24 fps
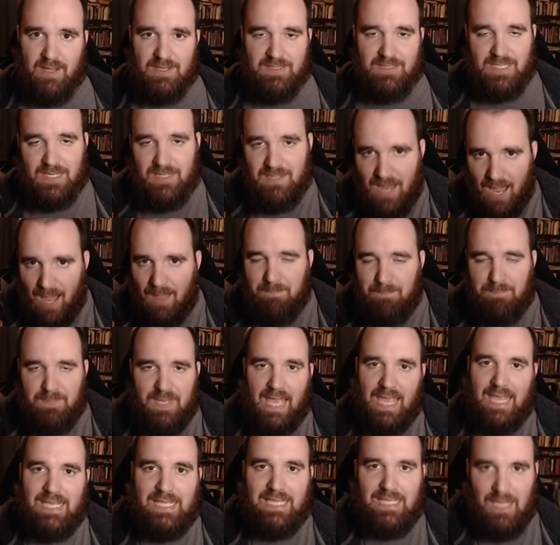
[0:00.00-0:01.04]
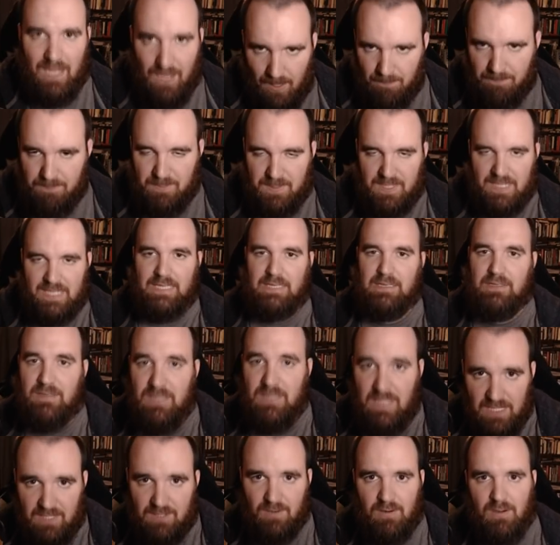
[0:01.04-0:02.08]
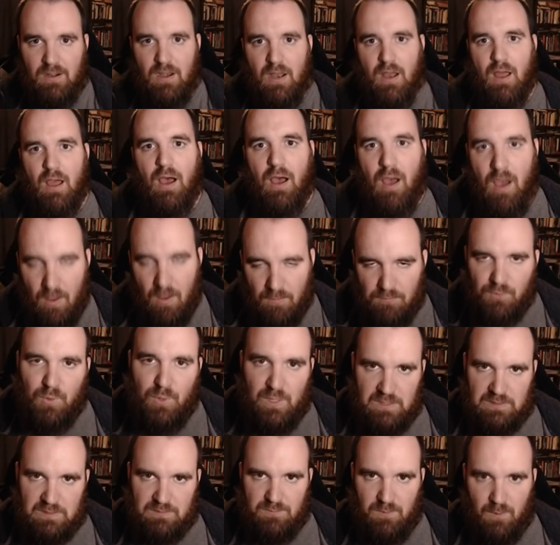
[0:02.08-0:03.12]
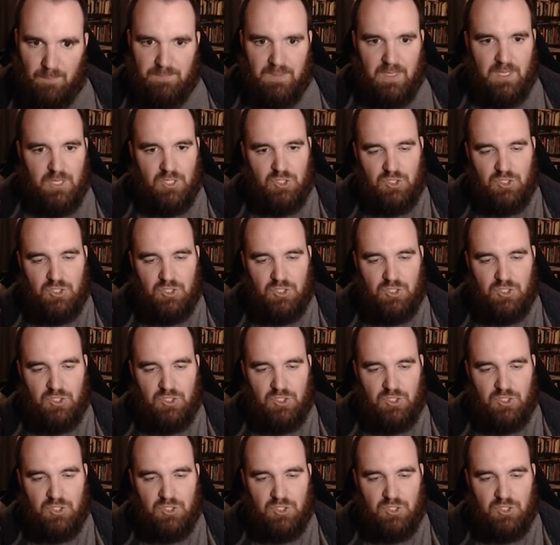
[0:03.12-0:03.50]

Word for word: to not be a competent leader of Lucasfilm.